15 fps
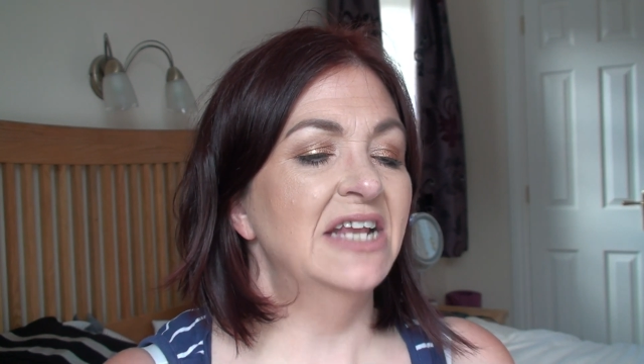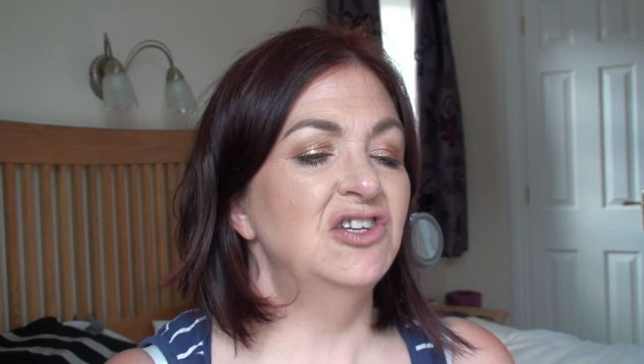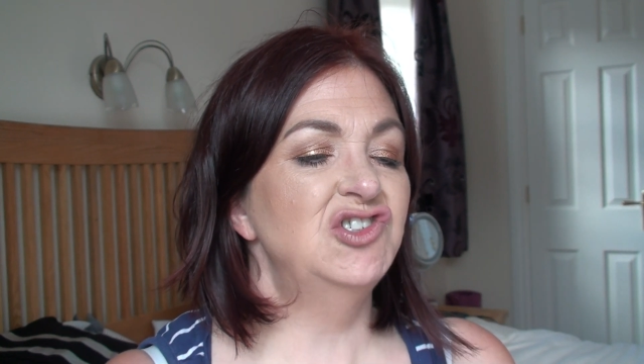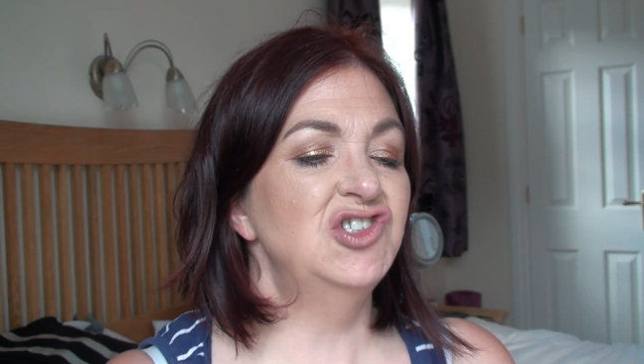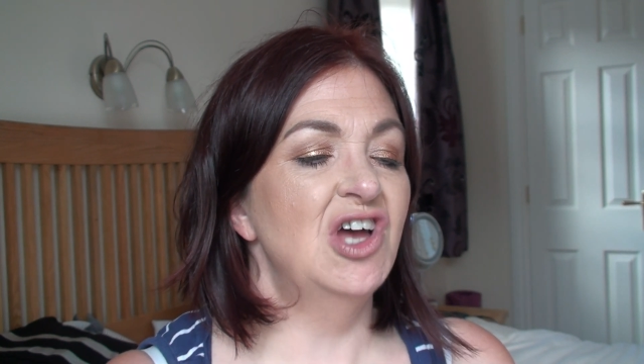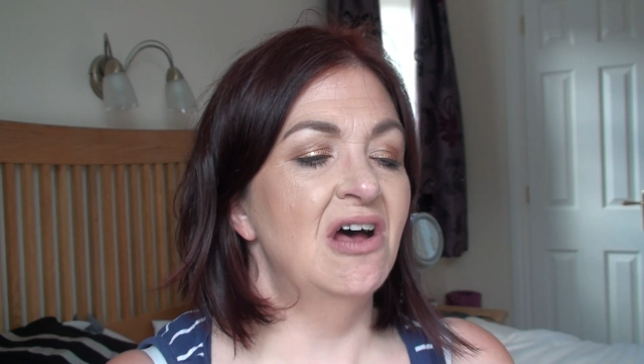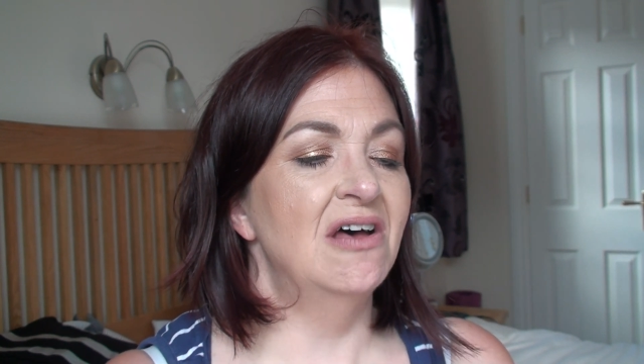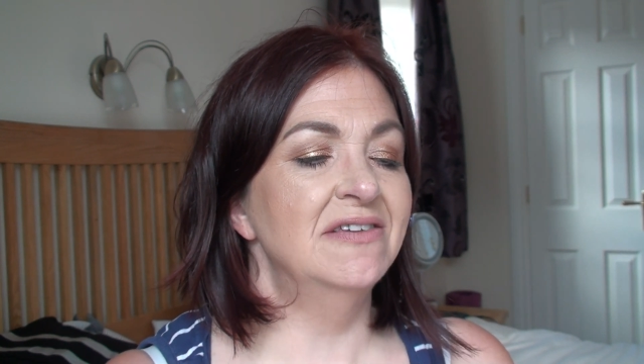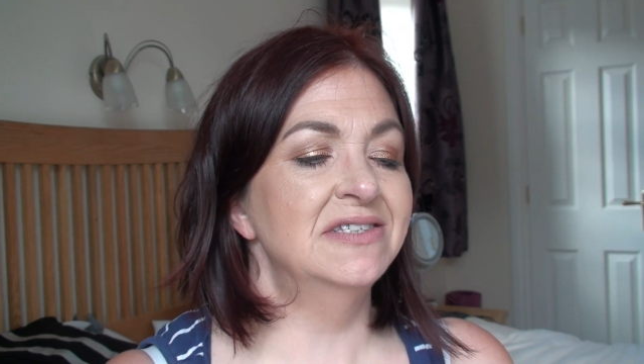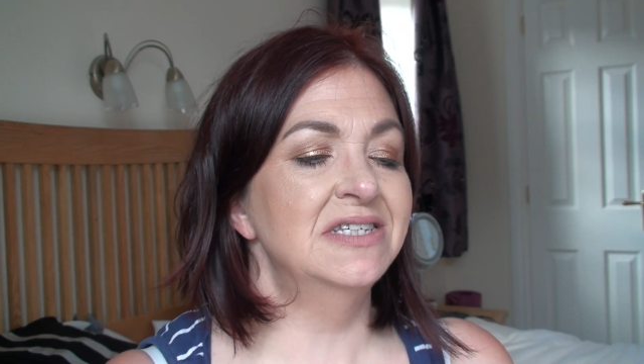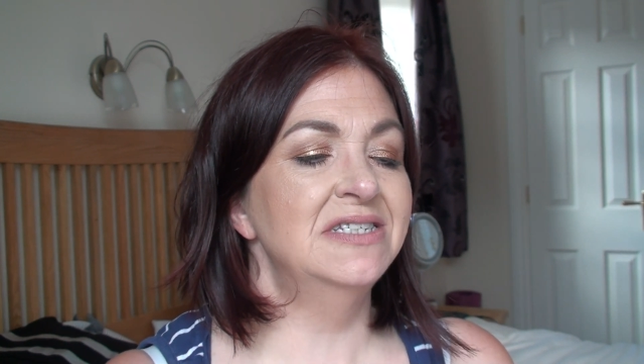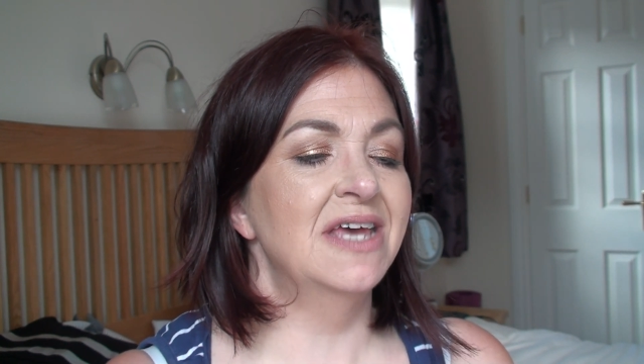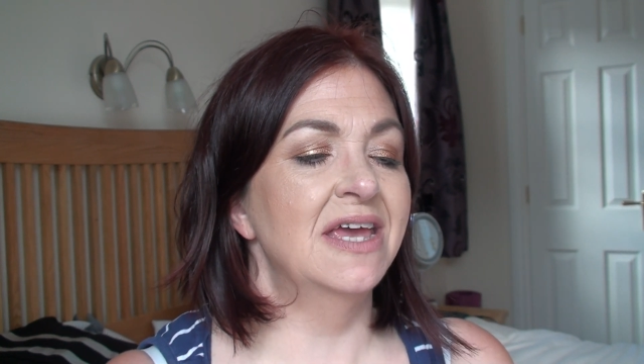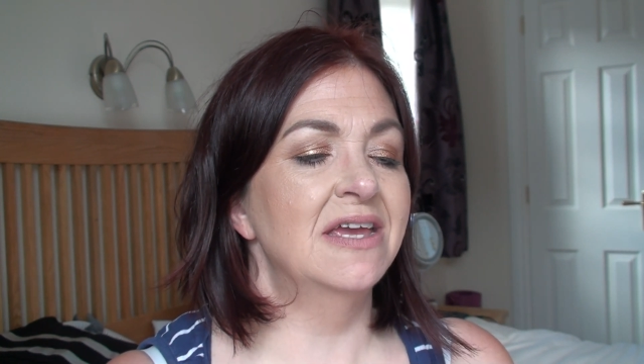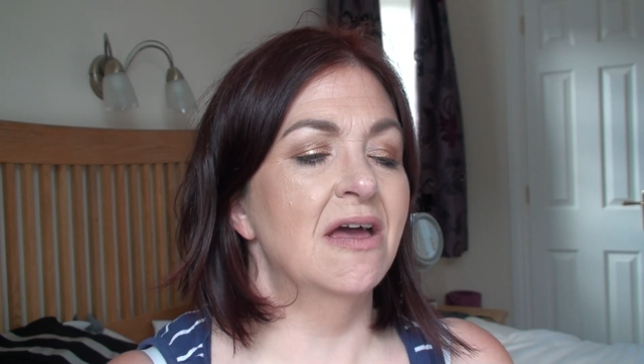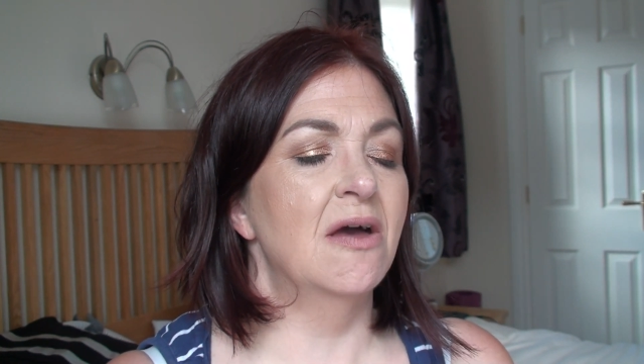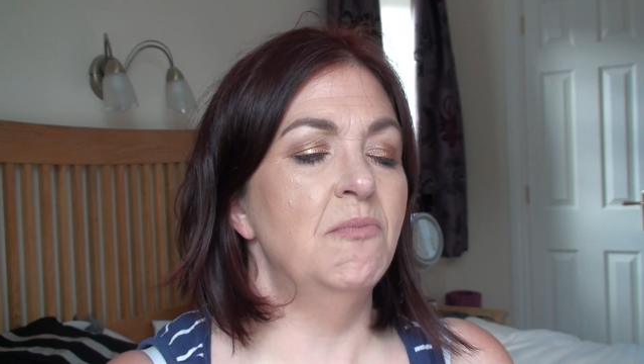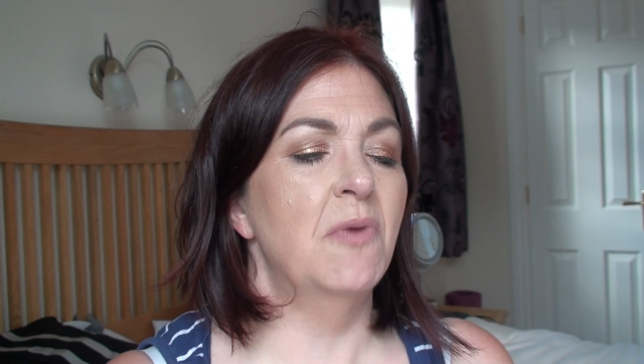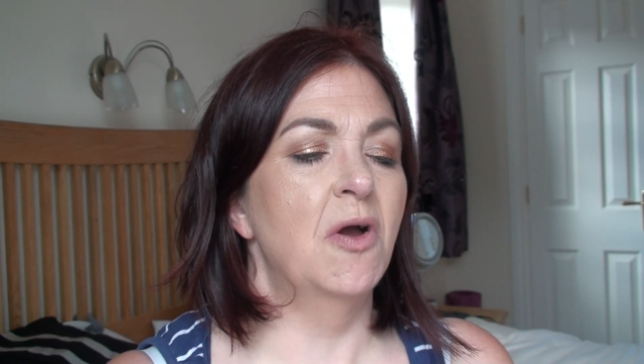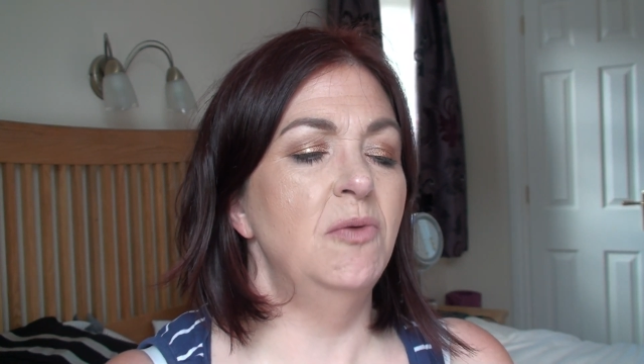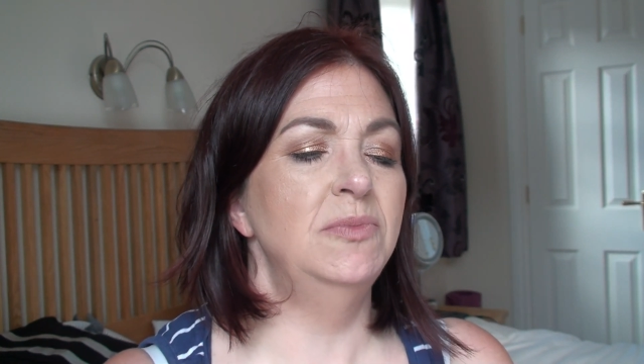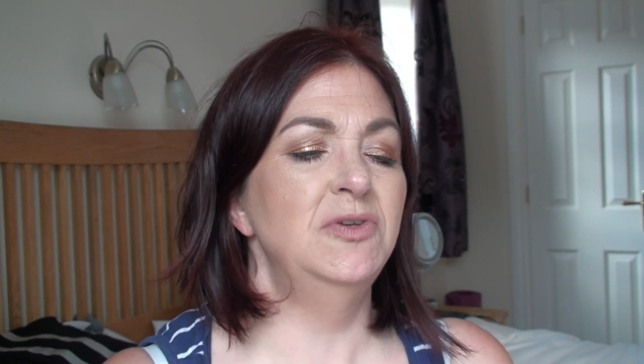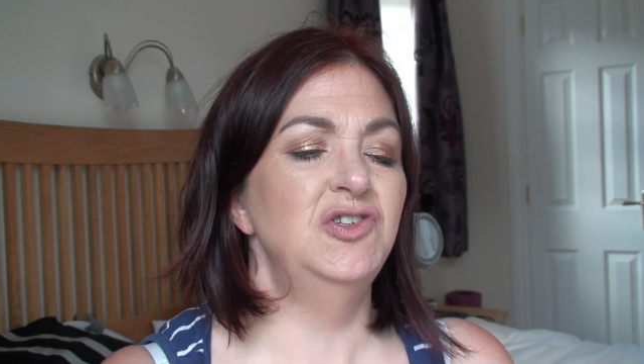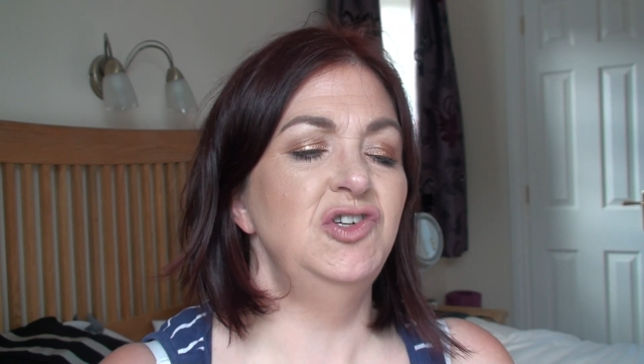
a chance to take a moment